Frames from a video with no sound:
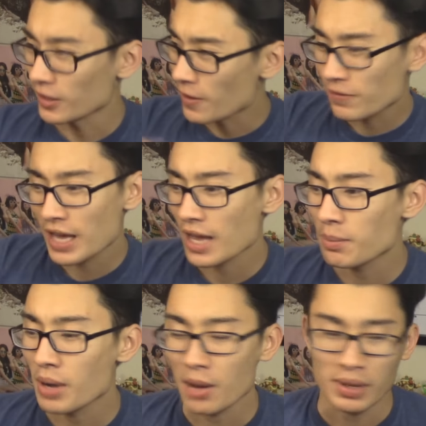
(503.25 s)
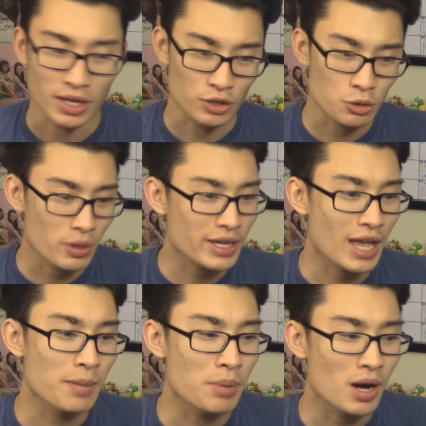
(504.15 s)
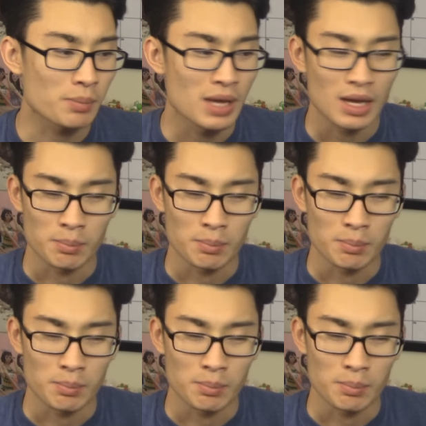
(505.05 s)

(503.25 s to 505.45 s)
love K-pop, enjoy K-pop,